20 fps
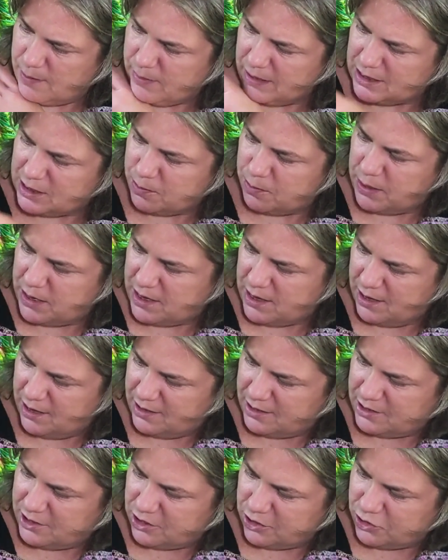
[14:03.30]
Is it
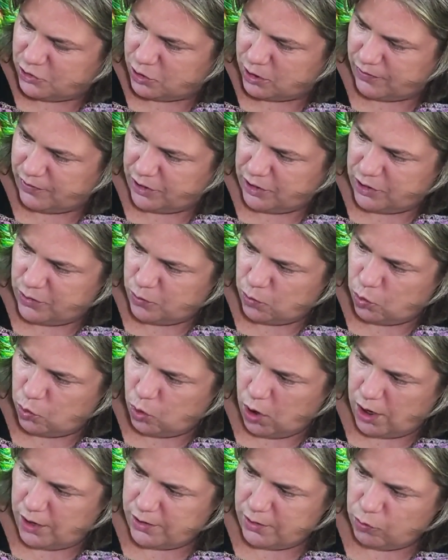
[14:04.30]
because there's sort of a
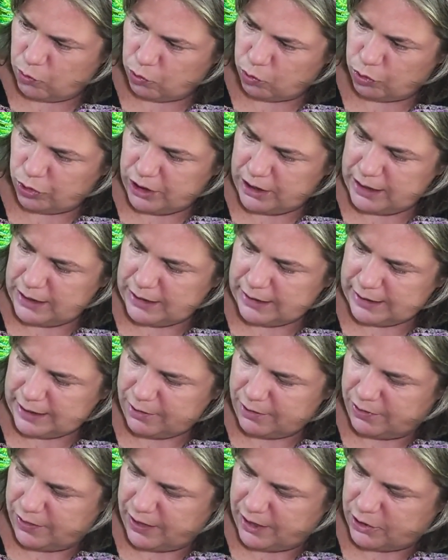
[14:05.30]
really
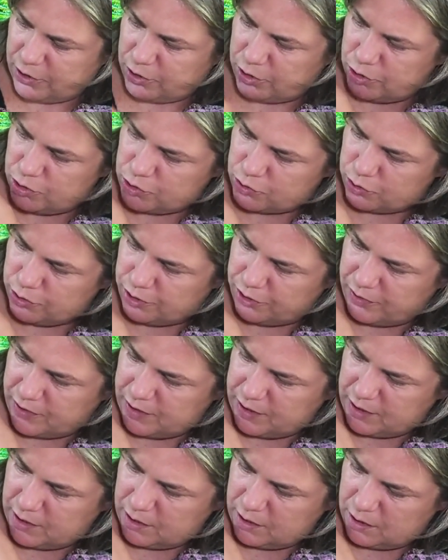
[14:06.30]
thick neutral
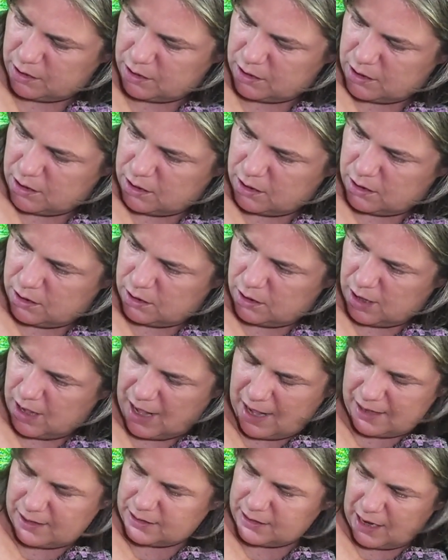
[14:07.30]
thing?
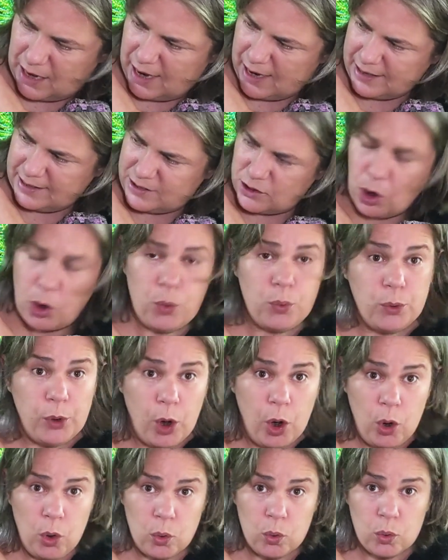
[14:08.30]
I don't
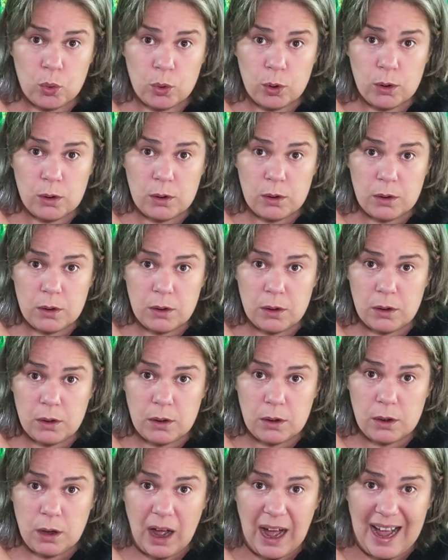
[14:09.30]
know.
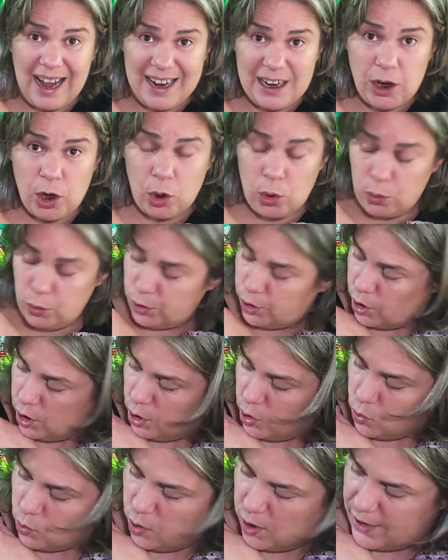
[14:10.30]
I don't
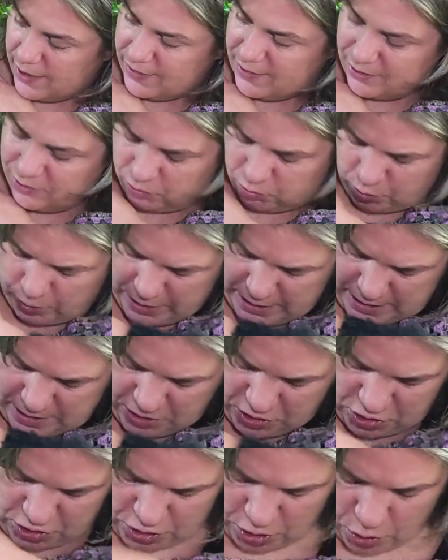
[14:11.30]
know why these read
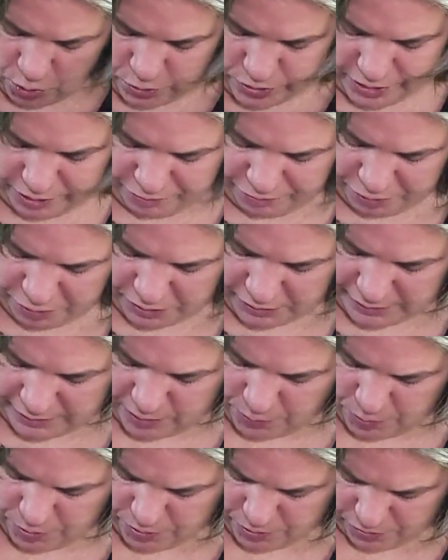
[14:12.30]
so differently
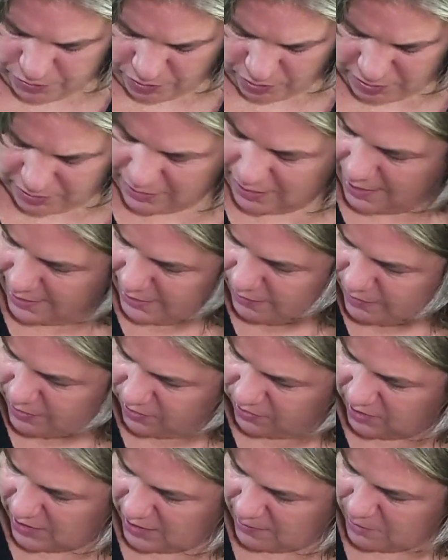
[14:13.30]
when there's a lot of the
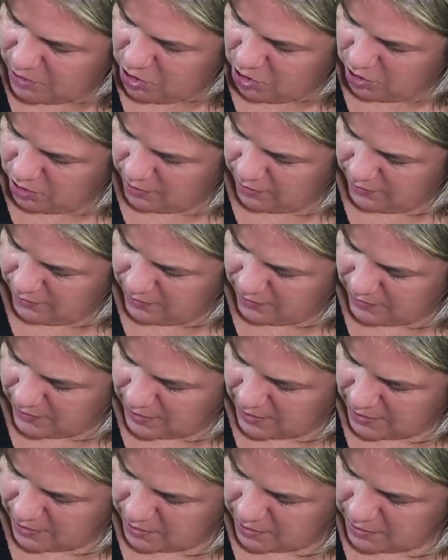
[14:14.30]
same yarns in
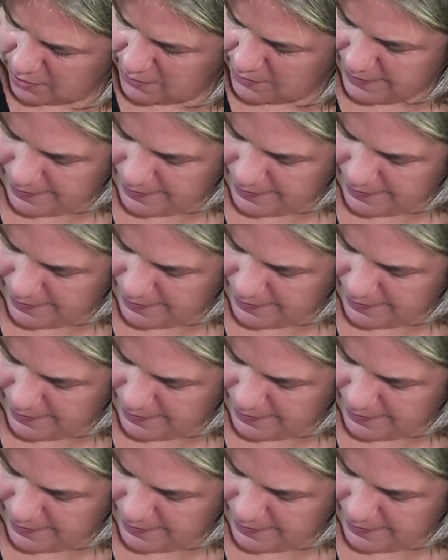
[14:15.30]
there.